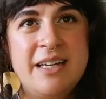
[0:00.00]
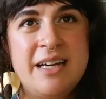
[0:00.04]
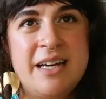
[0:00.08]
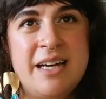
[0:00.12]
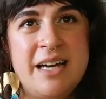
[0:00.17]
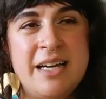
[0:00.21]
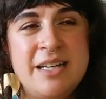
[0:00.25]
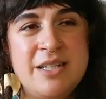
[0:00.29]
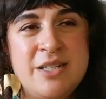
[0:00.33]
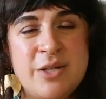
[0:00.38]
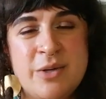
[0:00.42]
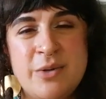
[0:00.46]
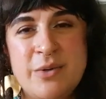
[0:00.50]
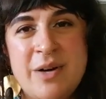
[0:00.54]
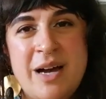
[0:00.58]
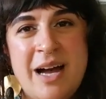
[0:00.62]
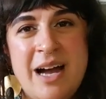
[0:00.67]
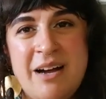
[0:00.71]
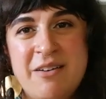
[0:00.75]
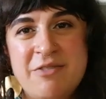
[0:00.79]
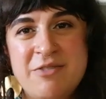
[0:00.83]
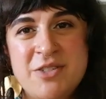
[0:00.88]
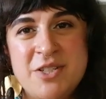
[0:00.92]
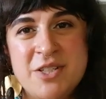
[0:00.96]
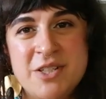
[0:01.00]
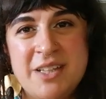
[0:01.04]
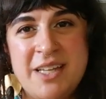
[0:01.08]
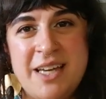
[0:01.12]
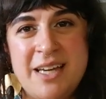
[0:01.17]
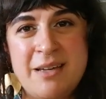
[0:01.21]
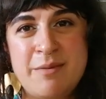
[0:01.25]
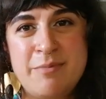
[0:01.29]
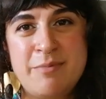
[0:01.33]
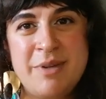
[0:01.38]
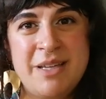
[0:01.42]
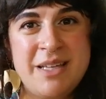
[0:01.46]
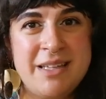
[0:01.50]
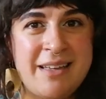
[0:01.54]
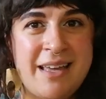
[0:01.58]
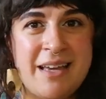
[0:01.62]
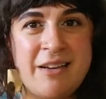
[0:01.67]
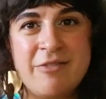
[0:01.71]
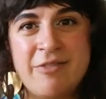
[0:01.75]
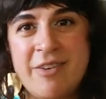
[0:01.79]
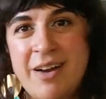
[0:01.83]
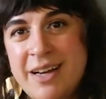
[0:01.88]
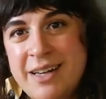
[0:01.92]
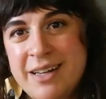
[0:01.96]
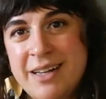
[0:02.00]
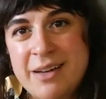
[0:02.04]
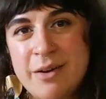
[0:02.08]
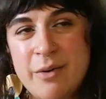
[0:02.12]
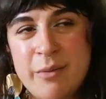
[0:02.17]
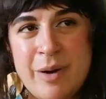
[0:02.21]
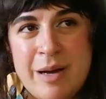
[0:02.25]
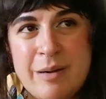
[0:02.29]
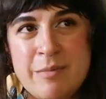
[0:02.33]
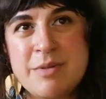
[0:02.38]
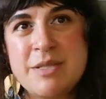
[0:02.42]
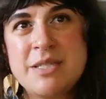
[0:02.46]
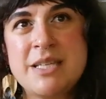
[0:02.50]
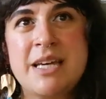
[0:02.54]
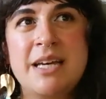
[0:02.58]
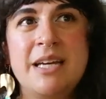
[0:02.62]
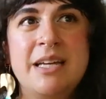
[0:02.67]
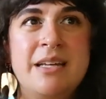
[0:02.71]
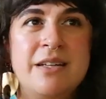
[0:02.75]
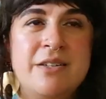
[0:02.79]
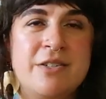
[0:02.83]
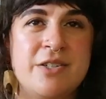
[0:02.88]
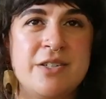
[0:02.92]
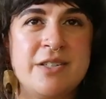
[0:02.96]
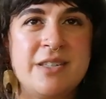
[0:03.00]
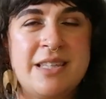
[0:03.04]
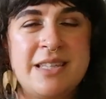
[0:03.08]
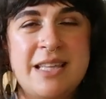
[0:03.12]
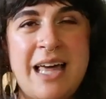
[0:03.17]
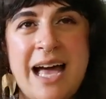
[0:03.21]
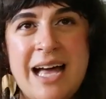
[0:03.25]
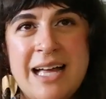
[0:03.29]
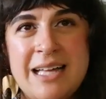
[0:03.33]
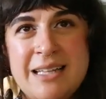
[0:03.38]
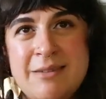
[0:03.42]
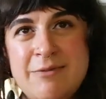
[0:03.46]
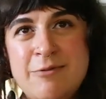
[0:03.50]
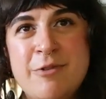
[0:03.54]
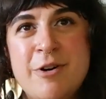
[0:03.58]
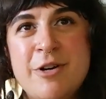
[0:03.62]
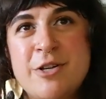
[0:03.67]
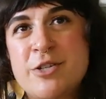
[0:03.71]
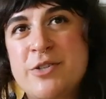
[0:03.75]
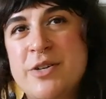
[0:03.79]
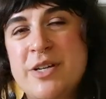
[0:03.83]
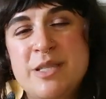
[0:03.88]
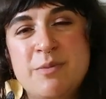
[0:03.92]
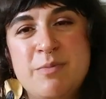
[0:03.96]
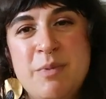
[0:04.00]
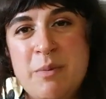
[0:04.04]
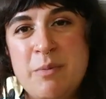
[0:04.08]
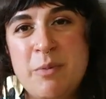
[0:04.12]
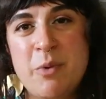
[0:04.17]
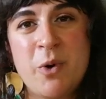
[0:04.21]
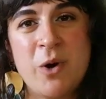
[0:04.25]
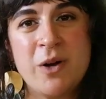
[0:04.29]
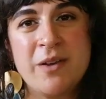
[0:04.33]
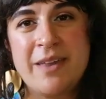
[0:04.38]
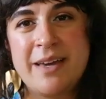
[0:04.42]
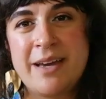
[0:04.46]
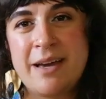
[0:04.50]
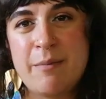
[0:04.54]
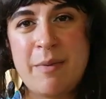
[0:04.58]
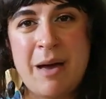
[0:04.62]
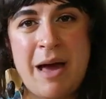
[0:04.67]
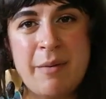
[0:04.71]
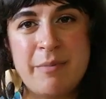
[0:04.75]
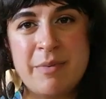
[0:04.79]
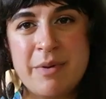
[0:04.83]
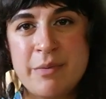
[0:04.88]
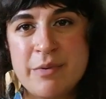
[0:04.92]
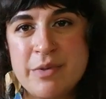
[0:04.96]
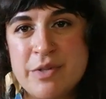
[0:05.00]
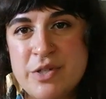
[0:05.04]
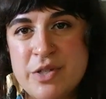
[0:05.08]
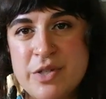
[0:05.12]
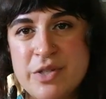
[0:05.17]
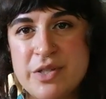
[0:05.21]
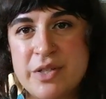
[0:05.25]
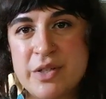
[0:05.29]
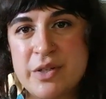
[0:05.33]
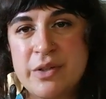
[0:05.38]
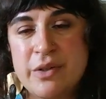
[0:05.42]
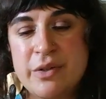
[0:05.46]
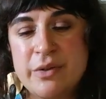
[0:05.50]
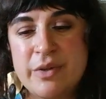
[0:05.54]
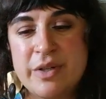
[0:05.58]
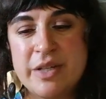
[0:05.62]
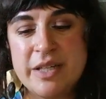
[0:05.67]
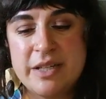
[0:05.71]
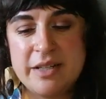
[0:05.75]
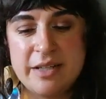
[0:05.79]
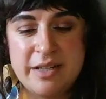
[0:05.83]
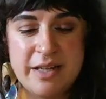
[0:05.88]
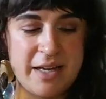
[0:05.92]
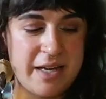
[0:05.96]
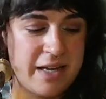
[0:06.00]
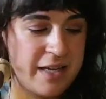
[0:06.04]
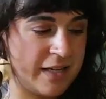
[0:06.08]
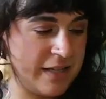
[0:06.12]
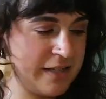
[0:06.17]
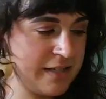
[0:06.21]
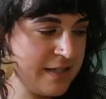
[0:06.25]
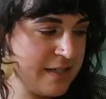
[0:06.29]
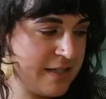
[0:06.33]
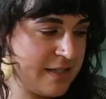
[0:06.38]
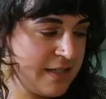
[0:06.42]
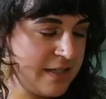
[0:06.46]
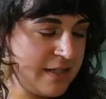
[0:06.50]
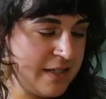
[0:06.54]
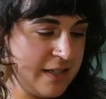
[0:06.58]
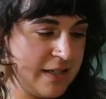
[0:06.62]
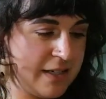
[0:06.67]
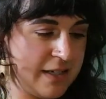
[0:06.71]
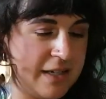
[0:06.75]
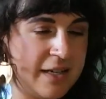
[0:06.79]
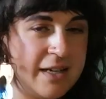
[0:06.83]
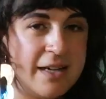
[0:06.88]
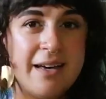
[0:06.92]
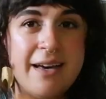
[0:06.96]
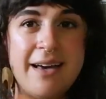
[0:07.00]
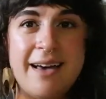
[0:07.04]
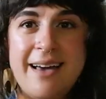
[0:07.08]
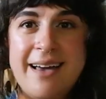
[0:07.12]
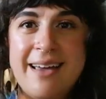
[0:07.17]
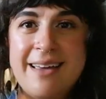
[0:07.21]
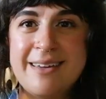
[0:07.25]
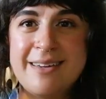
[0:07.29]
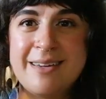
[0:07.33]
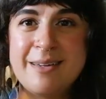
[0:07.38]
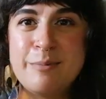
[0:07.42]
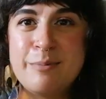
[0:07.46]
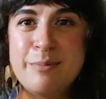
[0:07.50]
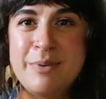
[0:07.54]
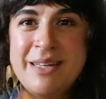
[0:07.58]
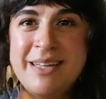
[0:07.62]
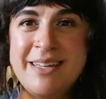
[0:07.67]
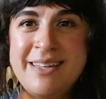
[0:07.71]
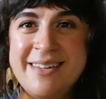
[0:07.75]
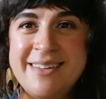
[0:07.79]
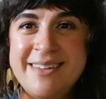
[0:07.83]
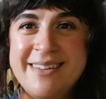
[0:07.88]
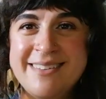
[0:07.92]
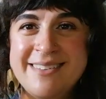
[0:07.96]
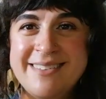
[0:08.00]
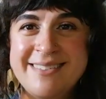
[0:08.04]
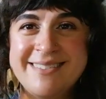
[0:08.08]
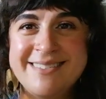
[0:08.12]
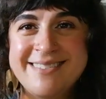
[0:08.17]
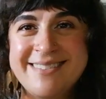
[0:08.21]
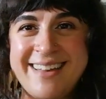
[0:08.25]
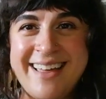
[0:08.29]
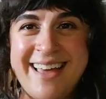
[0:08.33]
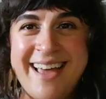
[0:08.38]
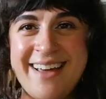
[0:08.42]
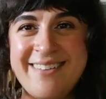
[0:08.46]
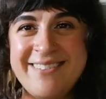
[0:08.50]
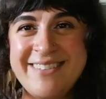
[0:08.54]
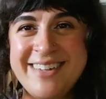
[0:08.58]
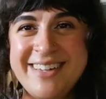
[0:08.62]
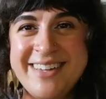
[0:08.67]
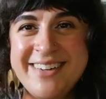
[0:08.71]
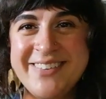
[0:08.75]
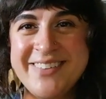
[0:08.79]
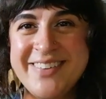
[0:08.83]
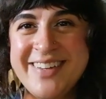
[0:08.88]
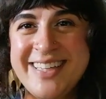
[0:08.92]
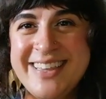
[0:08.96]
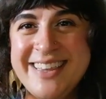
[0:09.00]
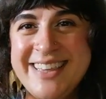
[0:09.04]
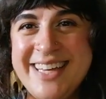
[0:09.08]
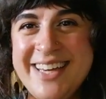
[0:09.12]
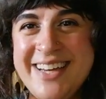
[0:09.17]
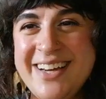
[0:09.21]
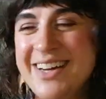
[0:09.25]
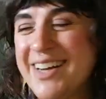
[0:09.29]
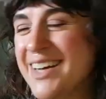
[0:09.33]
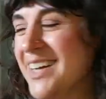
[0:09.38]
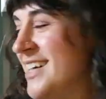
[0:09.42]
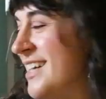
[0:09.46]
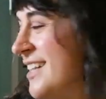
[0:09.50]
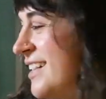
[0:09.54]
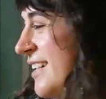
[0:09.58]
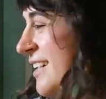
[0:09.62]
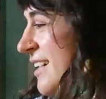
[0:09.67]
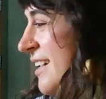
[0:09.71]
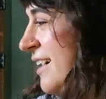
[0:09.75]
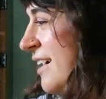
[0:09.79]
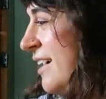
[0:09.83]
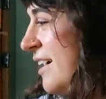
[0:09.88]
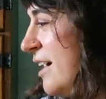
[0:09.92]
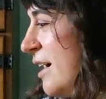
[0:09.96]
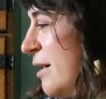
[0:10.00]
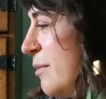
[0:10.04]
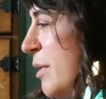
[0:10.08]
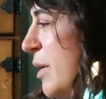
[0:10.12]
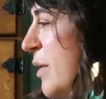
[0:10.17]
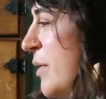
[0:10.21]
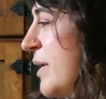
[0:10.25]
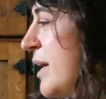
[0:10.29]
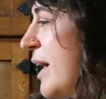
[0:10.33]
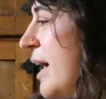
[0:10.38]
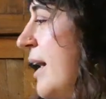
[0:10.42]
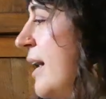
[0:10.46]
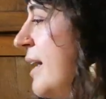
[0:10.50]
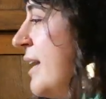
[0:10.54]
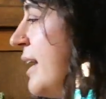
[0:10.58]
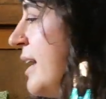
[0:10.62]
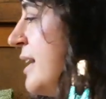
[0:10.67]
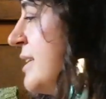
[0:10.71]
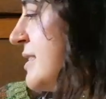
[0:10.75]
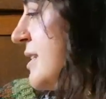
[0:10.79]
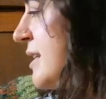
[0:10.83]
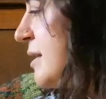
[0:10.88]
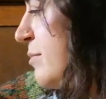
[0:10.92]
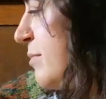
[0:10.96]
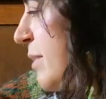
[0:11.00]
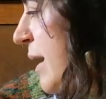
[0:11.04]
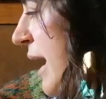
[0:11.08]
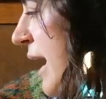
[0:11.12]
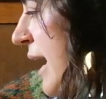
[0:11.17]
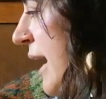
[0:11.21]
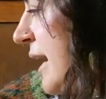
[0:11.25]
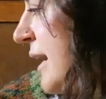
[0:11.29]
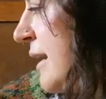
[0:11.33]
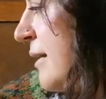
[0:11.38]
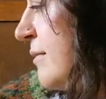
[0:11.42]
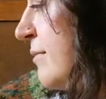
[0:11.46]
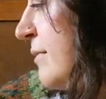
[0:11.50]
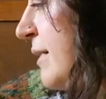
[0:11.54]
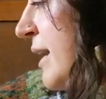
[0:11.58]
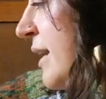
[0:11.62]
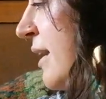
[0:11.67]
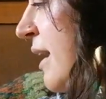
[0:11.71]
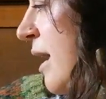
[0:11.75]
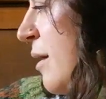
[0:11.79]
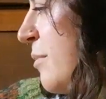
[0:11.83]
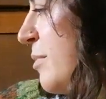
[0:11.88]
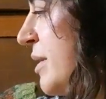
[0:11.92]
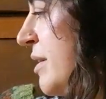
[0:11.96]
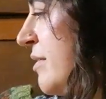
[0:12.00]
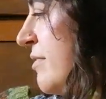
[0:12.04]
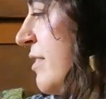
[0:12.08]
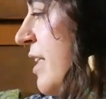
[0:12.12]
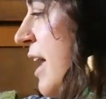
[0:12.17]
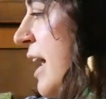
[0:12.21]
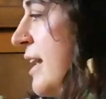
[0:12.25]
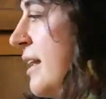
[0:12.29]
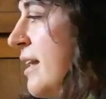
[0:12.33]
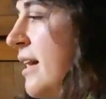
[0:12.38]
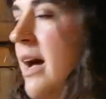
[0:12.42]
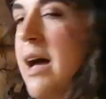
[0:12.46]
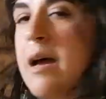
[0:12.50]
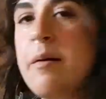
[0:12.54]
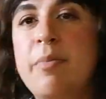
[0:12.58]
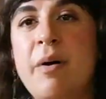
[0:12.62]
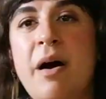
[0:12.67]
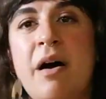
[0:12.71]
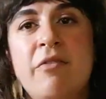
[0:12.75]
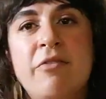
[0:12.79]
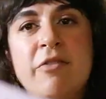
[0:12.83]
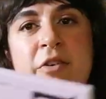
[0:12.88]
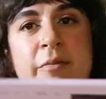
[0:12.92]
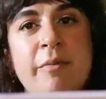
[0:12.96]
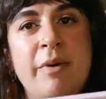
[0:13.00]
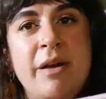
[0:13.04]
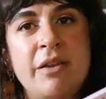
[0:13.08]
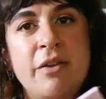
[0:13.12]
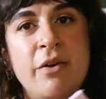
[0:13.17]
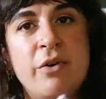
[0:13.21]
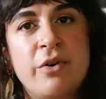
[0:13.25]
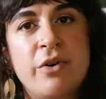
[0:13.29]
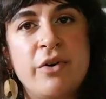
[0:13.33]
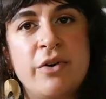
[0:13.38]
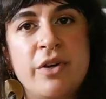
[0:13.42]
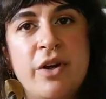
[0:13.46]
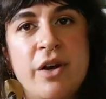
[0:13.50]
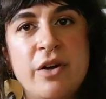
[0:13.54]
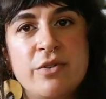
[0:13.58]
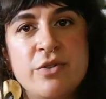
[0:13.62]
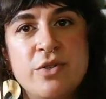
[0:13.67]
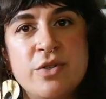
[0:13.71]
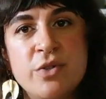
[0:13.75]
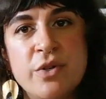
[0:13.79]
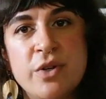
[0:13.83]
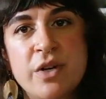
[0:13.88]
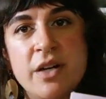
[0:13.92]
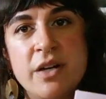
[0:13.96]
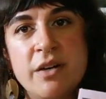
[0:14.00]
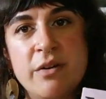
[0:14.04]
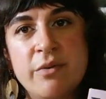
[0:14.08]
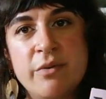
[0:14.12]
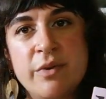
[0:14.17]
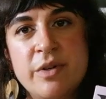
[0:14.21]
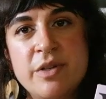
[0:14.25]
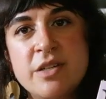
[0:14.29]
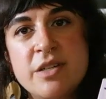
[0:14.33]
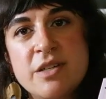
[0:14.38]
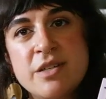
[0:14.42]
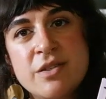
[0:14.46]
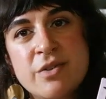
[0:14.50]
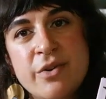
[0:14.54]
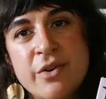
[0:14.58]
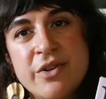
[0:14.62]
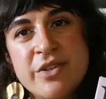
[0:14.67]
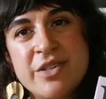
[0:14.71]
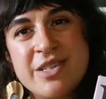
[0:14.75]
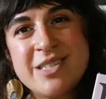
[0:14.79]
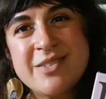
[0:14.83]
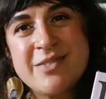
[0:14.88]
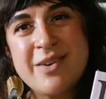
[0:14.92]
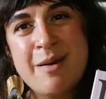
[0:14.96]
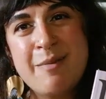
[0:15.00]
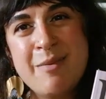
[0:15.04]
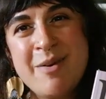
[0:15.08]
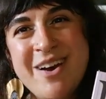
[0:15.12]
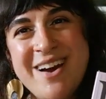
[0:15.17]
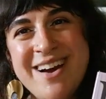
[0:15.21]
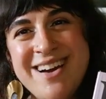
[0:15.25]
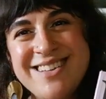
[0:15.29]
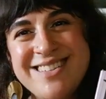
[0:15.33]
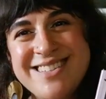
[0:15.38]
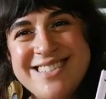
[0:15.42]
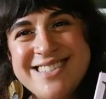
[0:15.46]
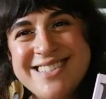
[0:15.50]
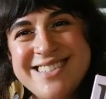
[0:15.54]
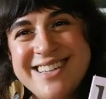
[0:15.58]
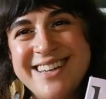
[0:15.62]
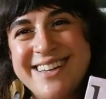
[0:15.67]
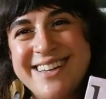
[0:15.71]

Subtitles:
I don't have to like be like finding a website, and that frustrates me more. Like, I'm happy it was just included and I could be having it right there. Oh yeah, and I did buy my copy of Laine I bought from my local yarn store, which is Gorgeous Fiber Arts.